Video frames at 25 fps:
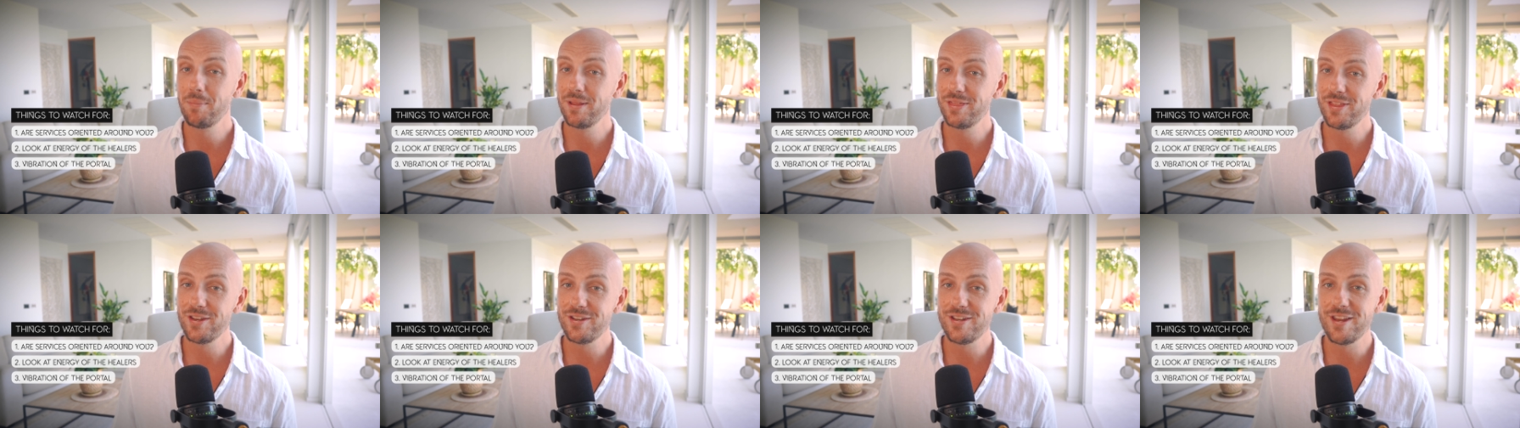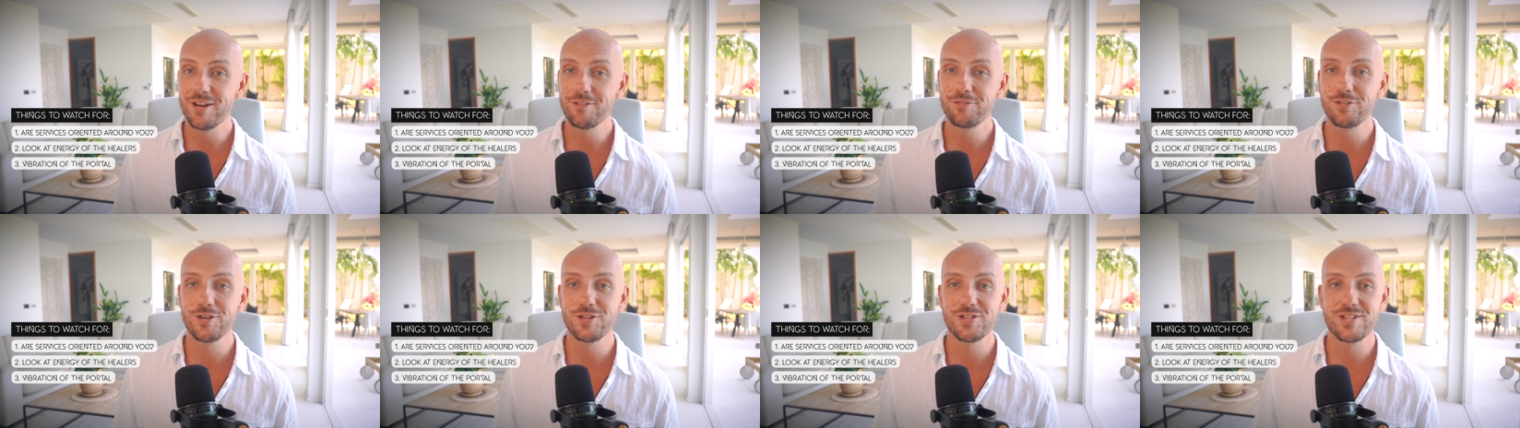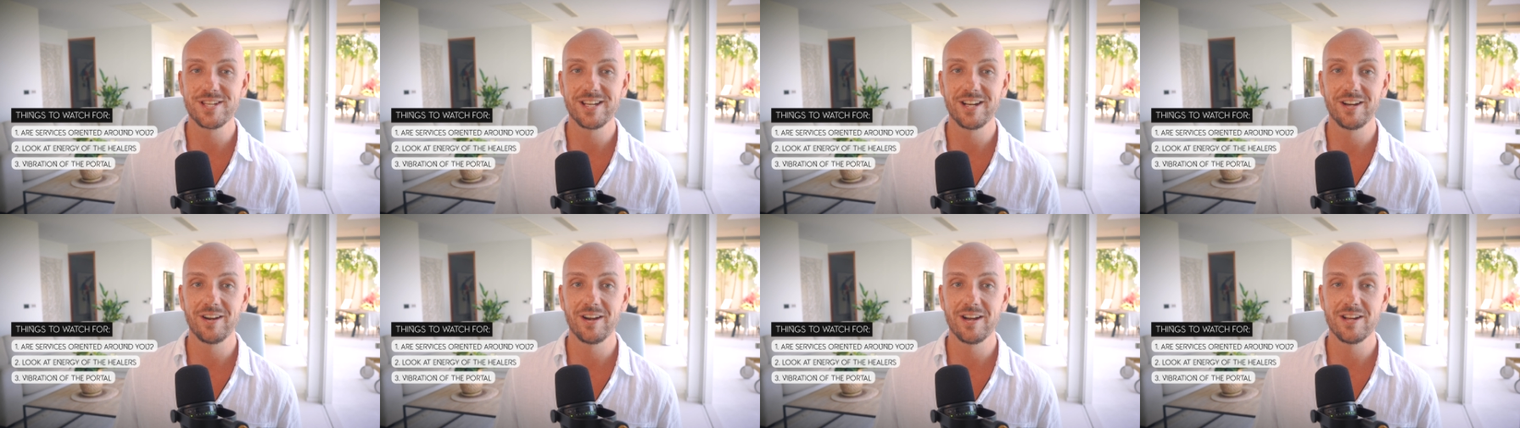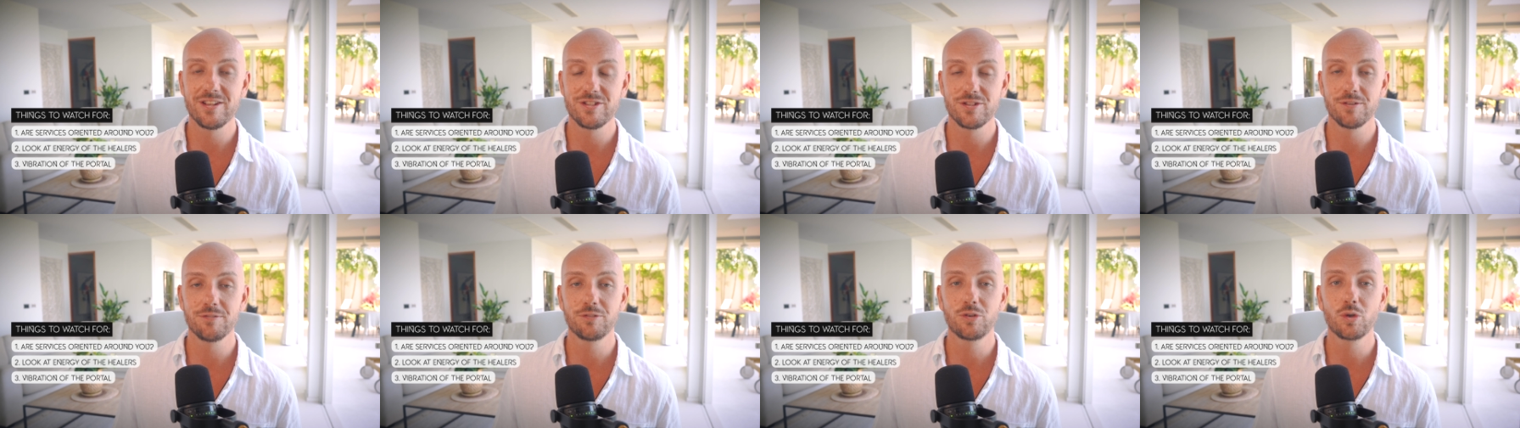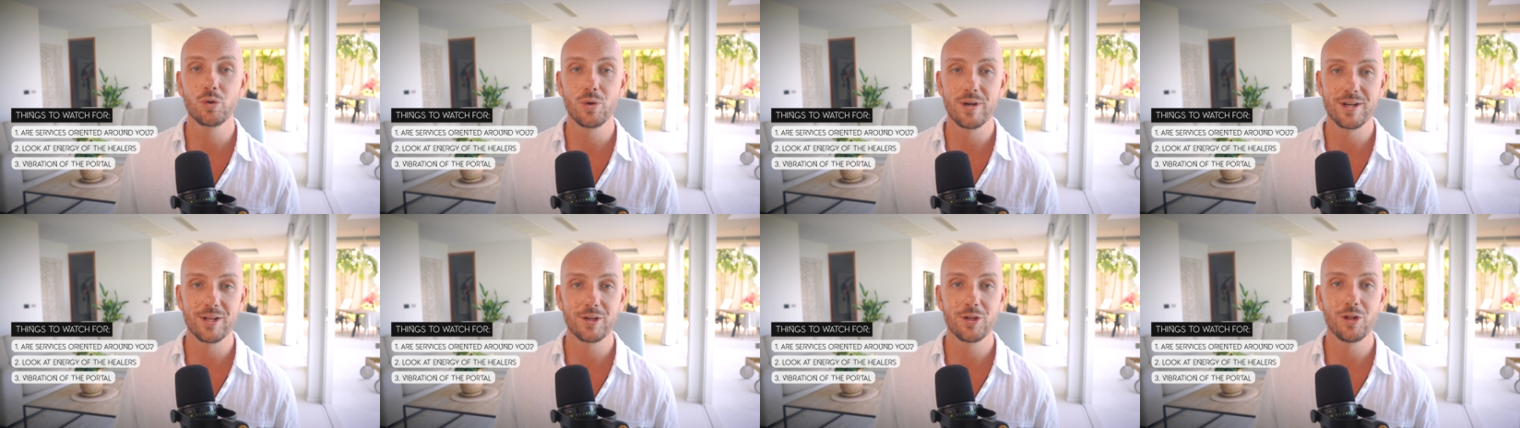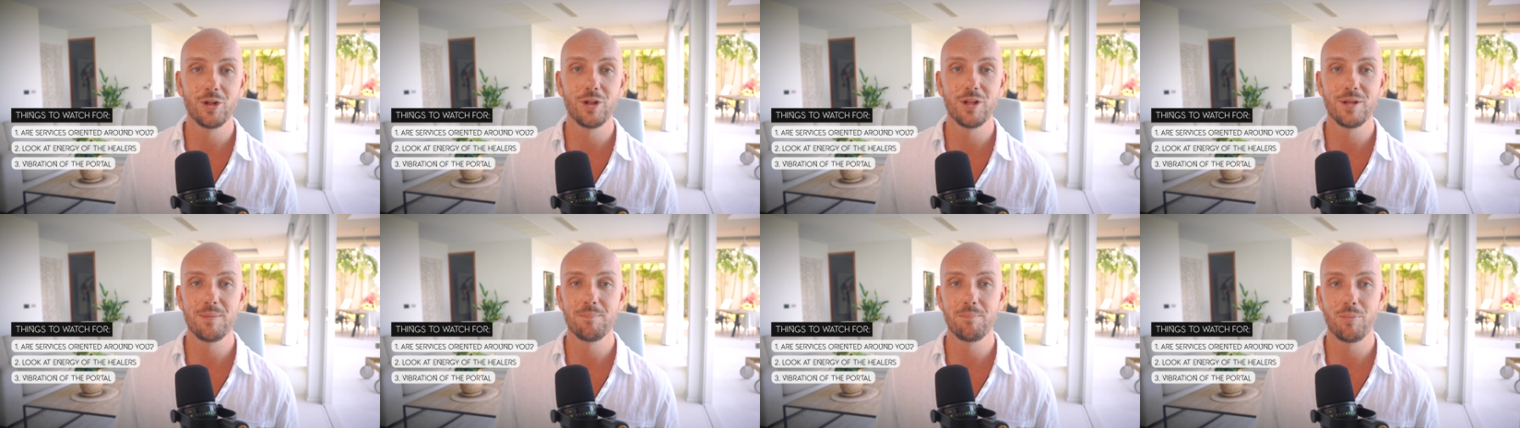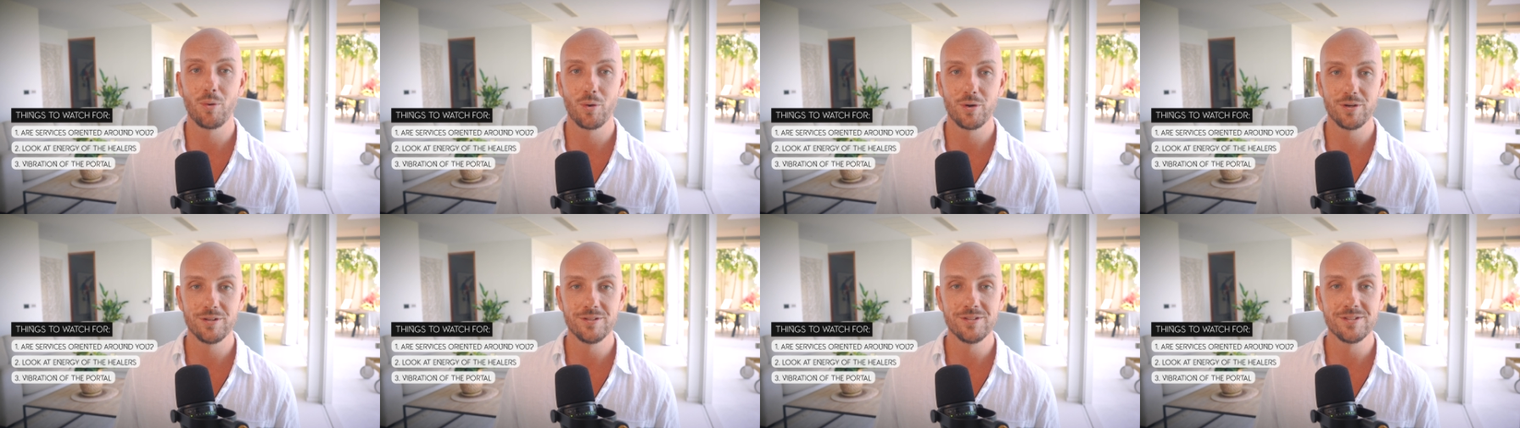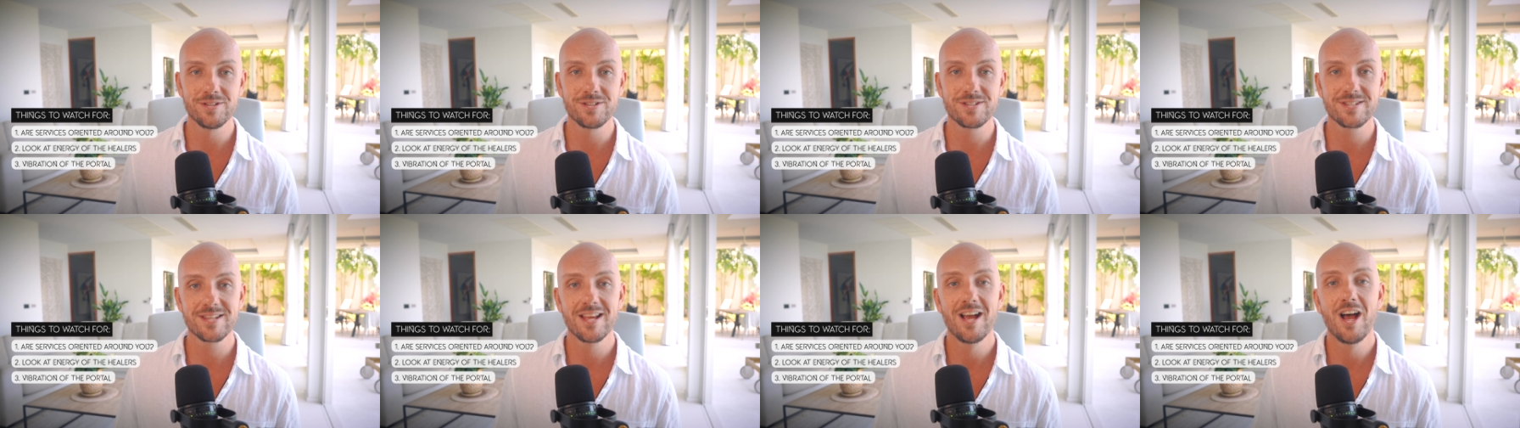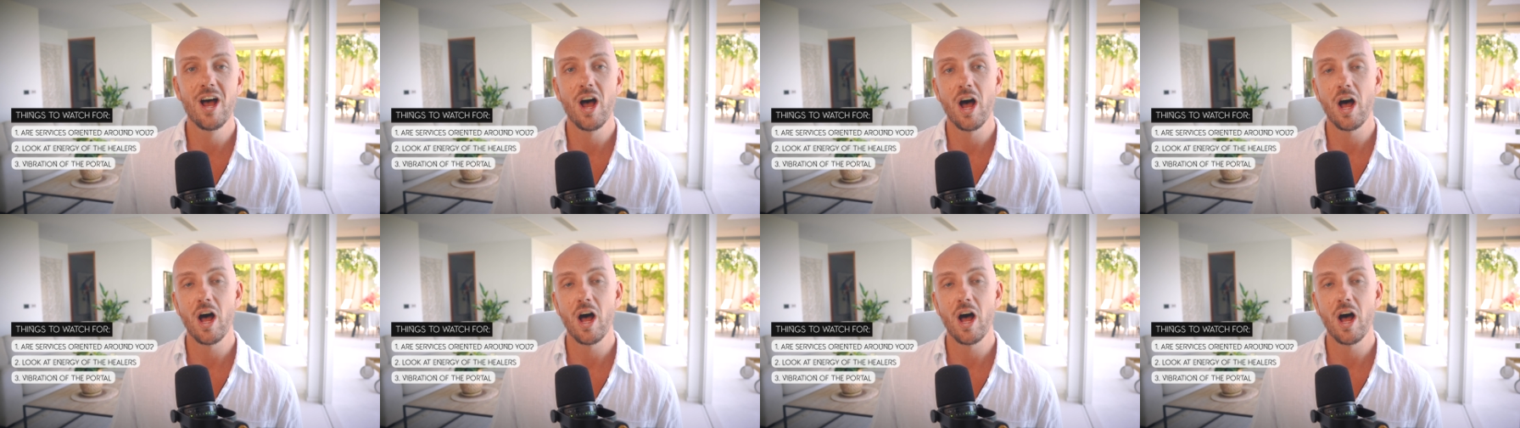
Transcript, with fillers: but the difference here is of critical importance.